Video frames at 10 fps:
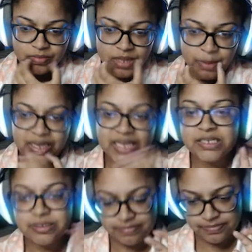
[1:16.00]

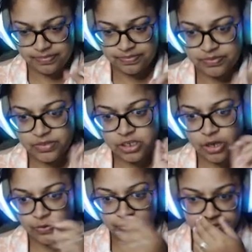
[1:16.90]
because,
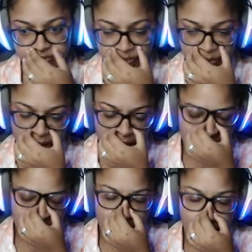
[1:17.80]
so,
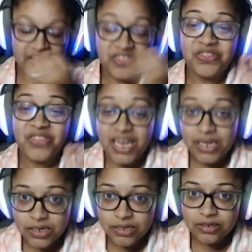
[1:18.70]
I
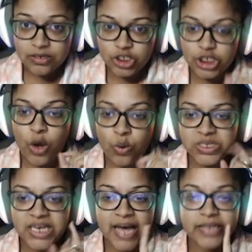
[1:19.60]
think she
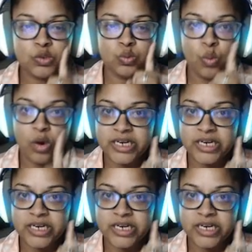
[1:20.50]
only has one